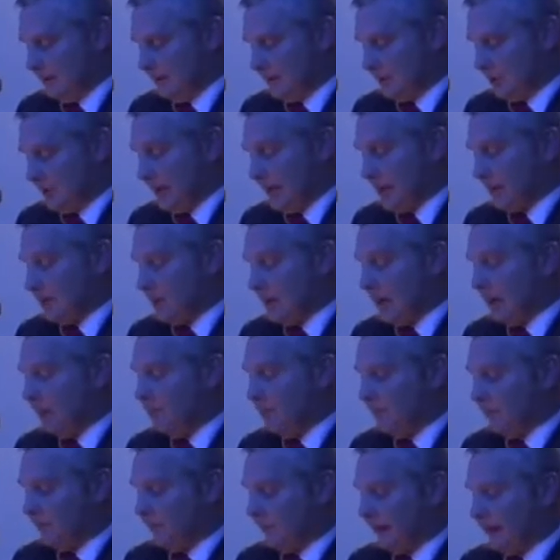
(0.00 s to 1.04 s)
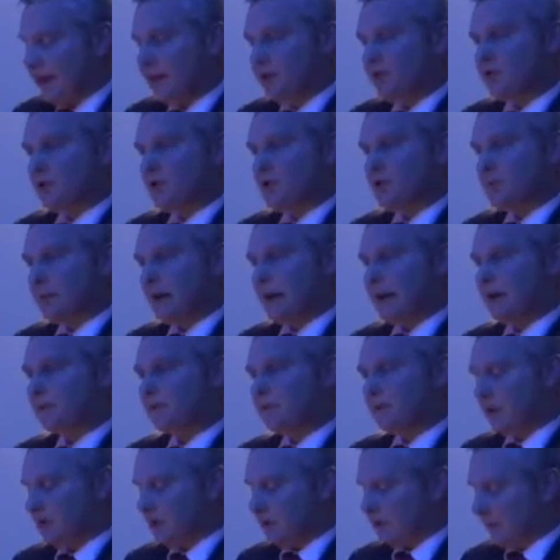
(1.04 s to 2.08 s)
she exemplified
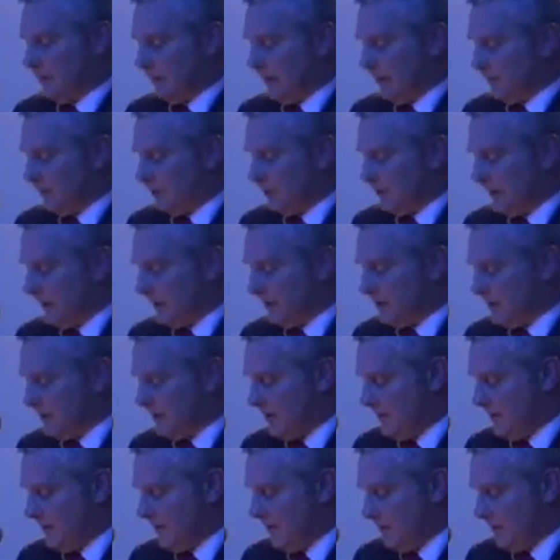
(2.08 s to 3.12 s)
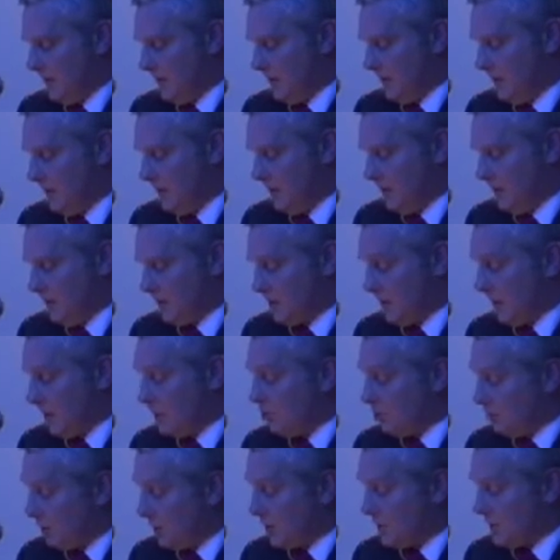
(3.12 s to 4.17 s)
respectful commemoration.
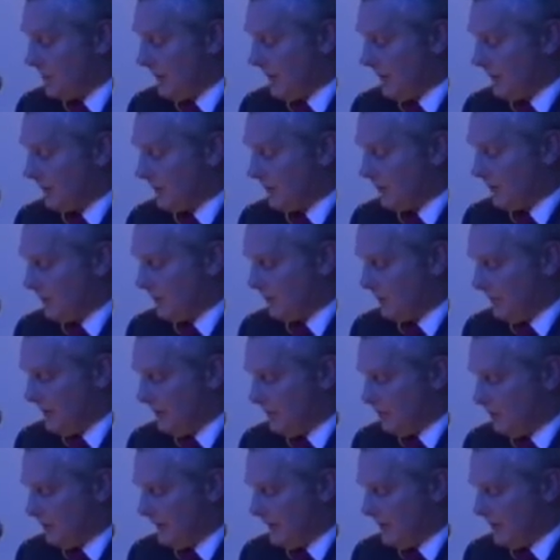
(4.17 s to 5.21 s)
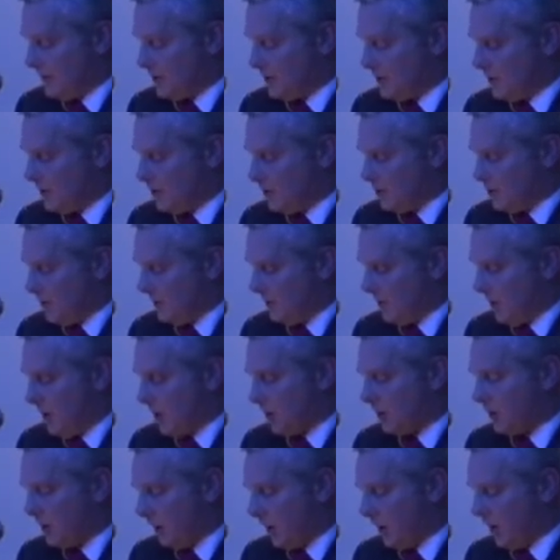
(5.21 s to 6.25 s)
Such respectful commemoration should
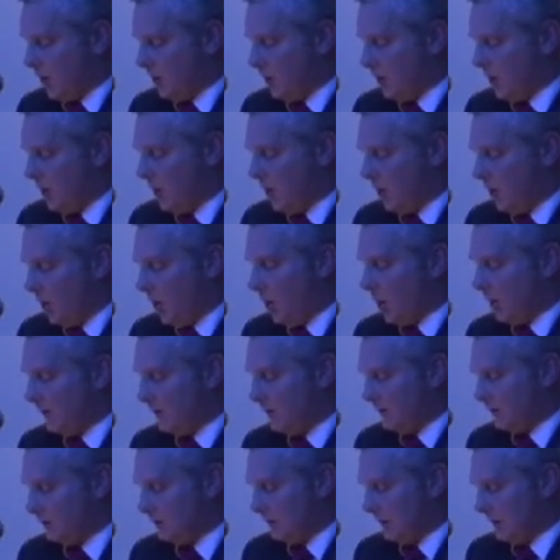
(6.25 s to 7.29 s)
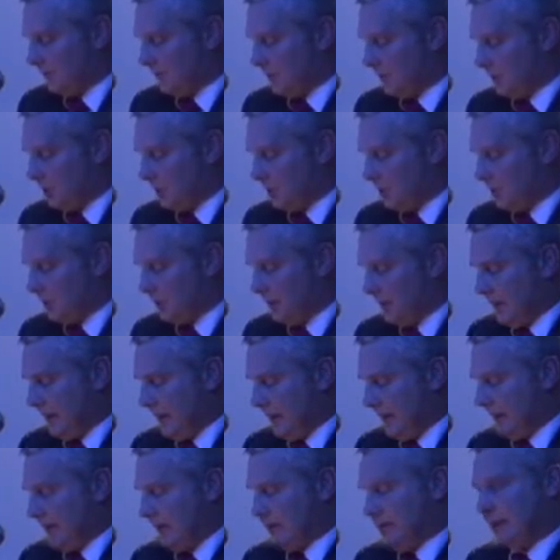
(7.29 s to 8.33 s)
mark how all of us approach
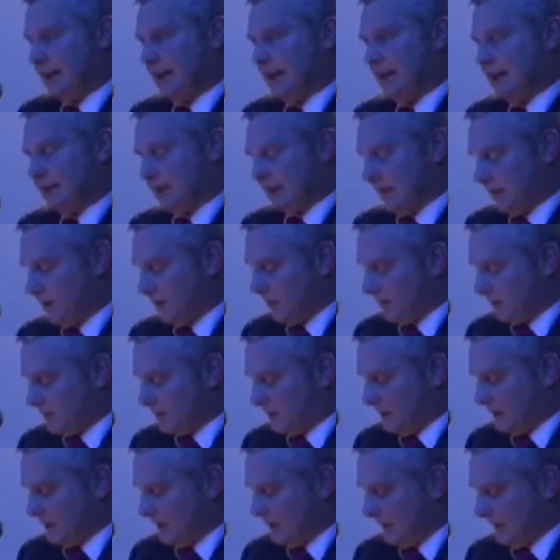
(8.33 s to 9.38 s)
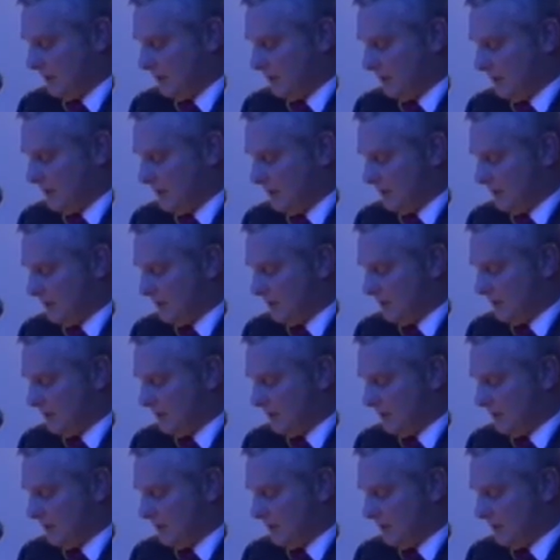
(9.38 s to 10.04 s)
a decade of centenaries.